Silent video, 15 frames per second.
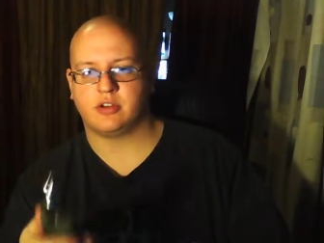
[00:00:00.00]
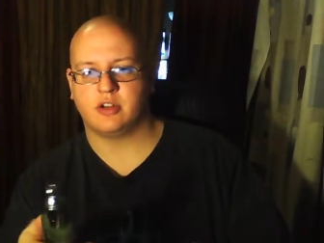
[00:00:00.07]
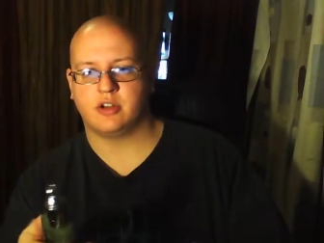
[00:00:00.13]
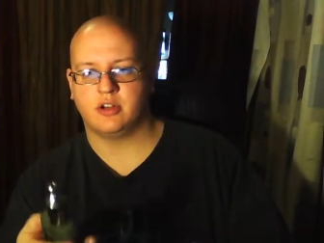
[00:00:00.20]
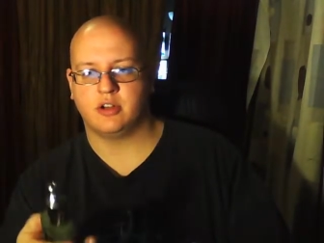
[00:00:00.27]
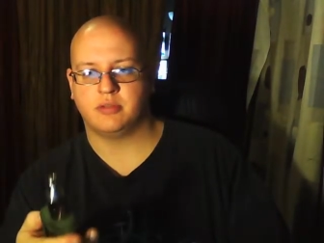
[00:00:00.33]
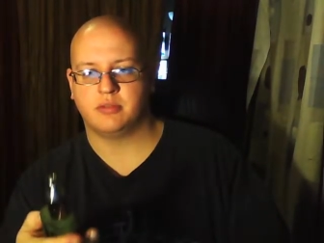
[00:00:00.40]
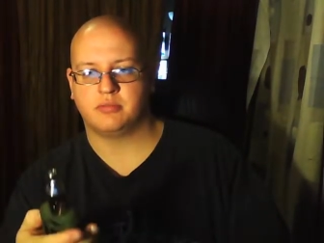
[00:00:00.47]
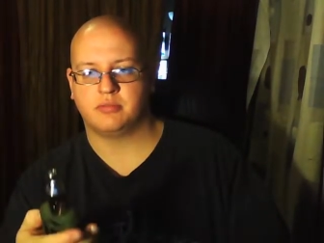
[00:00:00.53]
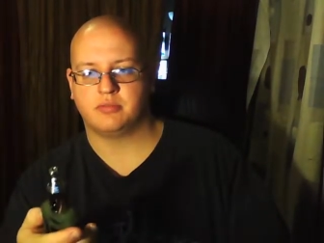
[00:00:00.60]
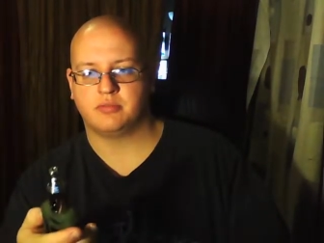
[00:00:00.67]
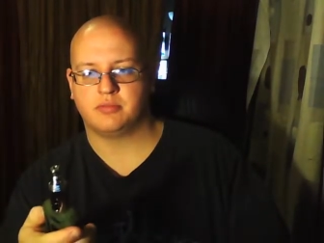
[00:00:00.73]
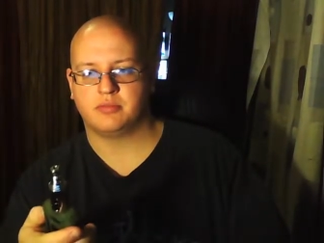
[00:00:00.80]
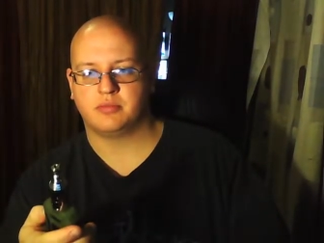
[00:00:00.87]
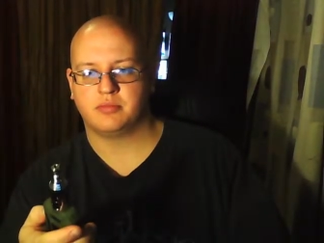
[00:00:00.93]

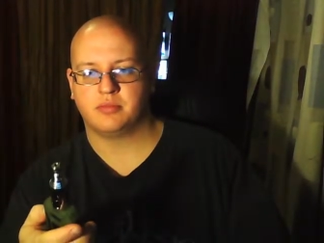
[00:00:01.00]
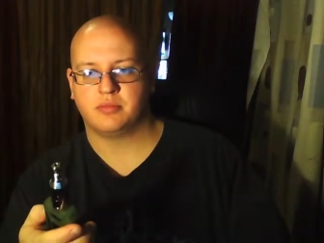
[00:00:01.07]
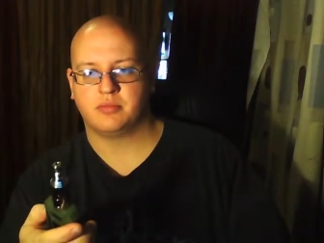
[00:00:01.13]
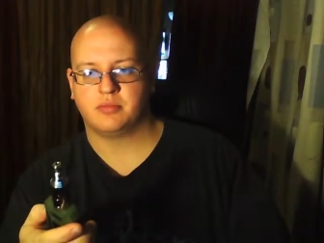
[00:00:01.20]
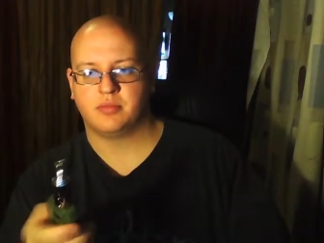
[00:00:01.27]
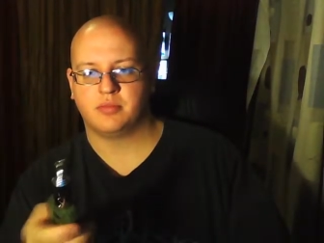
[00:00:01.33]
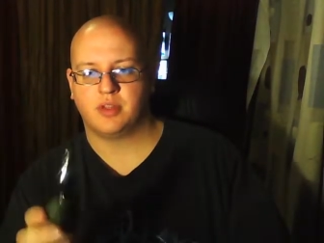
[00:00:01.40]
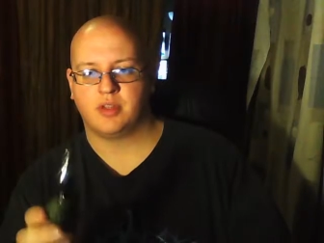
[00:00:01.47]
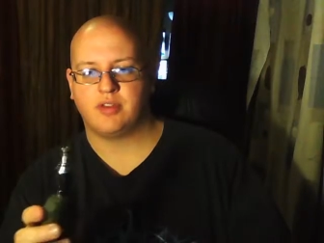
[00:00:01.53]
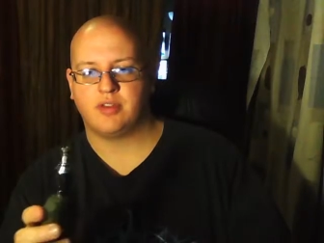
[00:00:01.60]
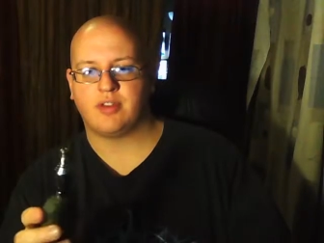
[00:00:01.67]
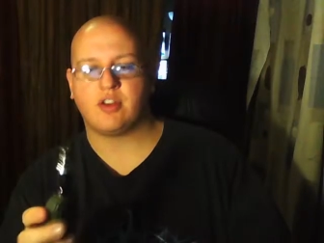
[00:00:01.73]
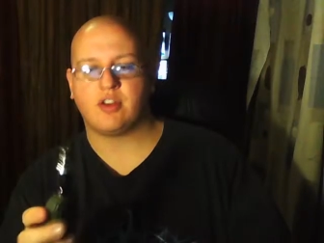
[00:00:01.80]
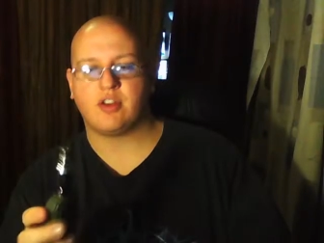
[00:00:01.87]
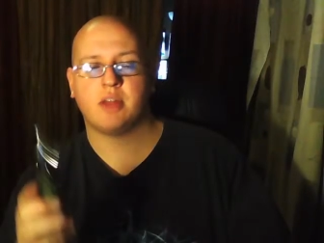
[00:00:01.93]
If you've
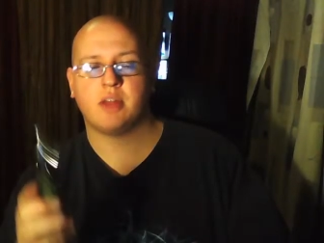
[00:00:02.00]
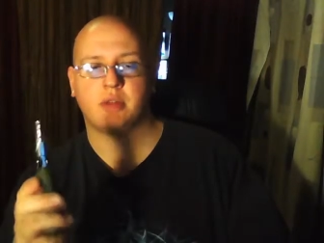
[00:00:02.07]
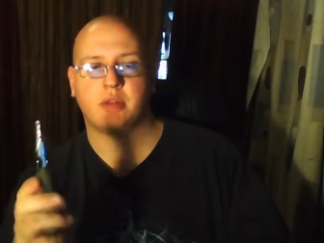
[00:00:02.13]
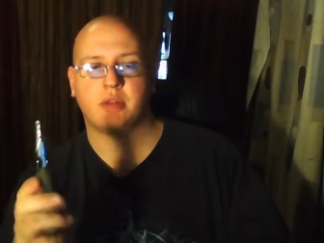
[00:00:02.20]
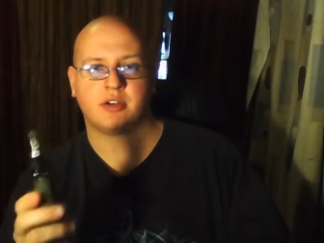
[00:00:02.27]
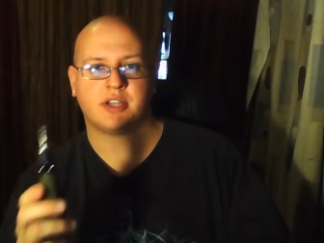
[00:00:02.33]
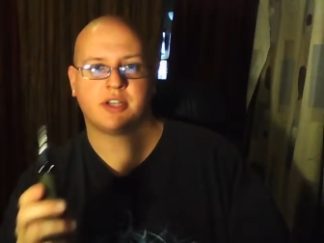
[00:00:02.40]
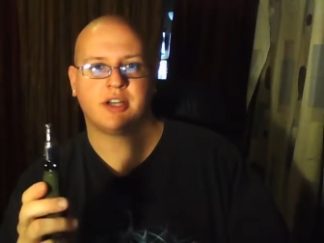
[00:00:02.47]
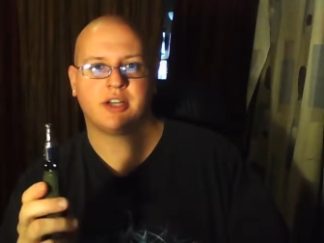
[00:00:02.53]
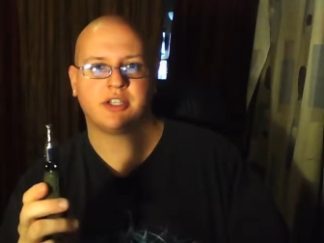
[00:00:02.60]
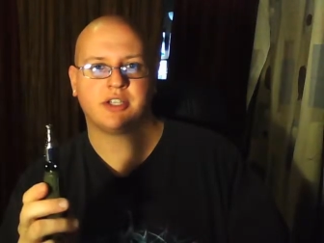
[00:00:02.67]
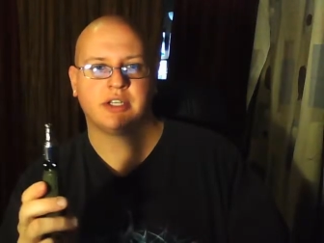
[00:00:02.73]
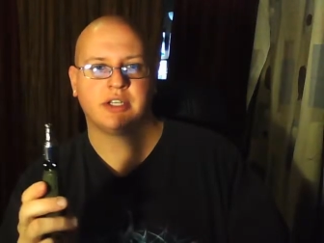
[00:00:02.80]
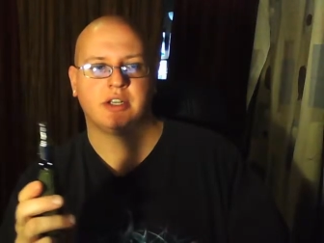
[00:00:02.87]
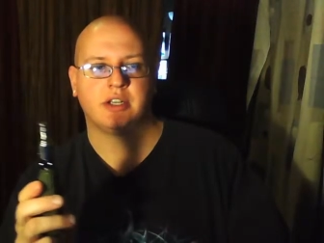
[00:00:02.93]
ever had butterscotch
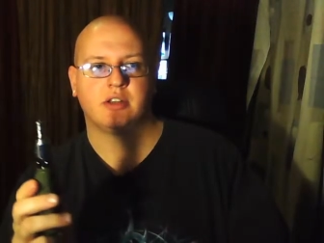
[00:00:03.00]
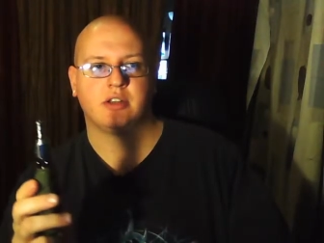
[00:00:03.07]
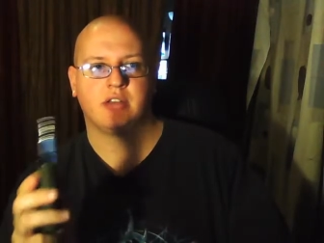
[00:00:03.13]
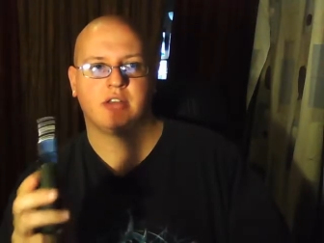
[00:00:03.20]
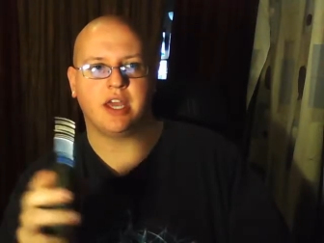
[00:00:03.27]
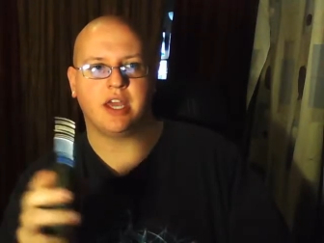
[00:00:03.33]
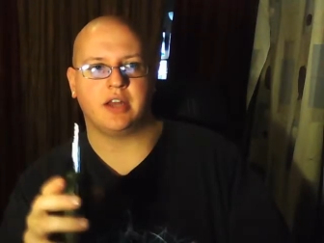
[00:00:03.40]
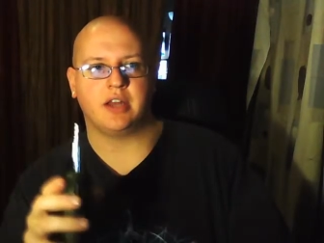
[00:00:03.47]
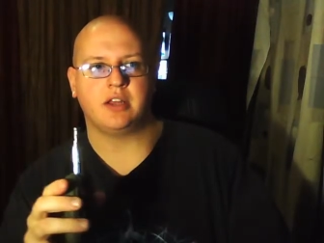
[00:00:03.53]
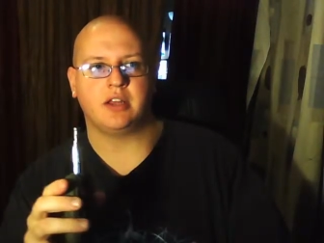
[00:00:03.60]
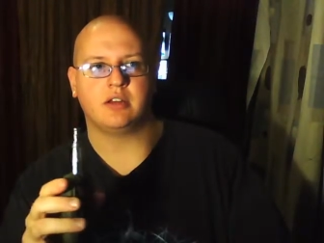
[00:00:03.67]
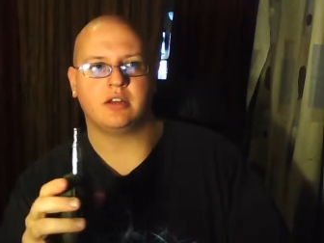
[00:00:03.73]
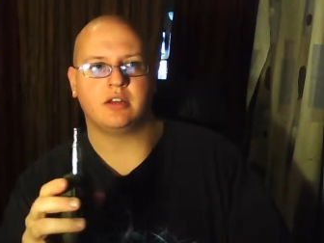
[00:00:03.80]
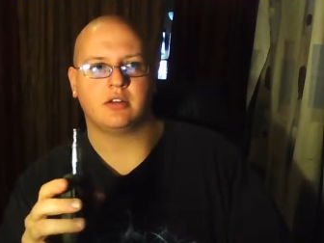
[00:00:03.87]
candy,